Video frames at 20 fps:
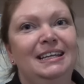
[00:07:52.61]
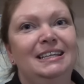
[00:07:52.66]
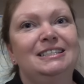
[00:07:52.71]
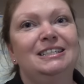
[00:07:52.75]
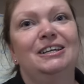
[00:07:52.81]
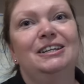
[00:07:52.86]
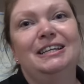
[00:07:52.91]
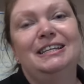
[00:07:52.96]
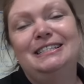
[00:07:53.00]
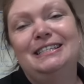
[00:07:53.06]

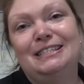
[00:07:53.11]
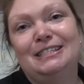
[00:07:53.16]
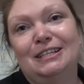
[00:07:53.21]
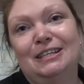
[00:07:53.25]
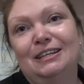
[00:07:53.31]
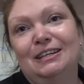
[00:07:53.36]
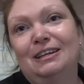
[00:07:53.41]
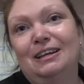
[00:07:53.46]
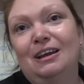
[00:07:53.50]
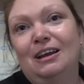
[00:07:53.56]
So this is
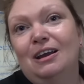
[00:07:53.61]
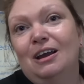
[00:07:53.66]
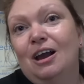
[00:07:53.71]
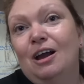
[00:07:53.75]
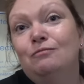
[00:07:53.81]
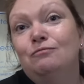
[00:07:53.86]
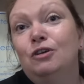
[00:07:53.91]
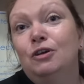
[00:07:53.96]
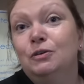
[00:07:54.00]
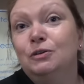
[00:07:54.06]
a
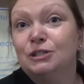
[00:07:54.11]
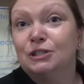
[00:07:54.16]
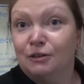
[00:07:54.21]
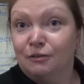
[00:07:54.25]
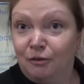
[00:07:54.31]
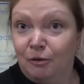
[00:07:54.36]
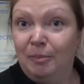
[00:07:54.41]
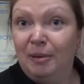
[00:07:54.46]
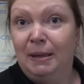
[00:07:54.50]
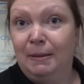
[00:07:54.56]
route
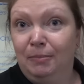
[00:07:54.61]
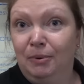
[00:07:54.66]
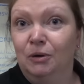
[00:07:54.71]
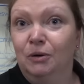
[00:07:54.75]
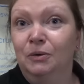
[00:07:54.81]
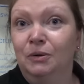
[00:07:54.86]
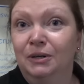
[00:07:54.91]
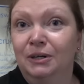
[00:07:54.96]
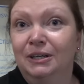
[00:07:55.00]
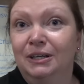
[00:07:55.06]
for
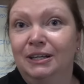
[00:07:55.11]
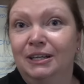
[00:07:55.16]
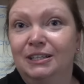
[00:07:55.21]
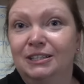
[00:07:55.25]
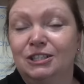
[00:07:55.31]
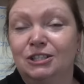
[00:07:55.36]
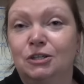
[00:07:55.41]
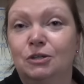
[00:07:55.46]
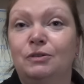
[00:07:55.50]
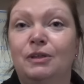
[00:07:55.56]

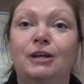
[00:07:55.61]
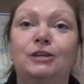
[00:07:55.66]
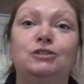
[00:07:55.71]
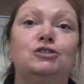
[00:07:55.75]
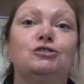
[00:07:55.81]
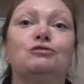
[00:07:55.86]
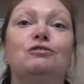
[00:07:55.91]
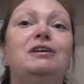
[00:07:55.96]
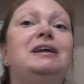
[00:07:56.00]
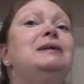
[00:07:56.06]
people to do their
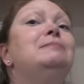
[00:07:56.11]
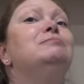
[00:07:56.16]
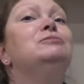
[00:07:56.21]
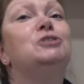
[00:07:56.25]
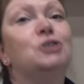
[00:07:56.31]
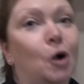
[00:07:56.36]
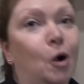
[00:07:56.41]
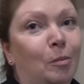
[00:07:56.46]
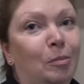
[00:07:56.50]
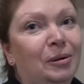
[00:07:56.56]
dream
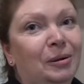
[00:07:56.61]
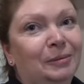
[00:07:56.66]
job.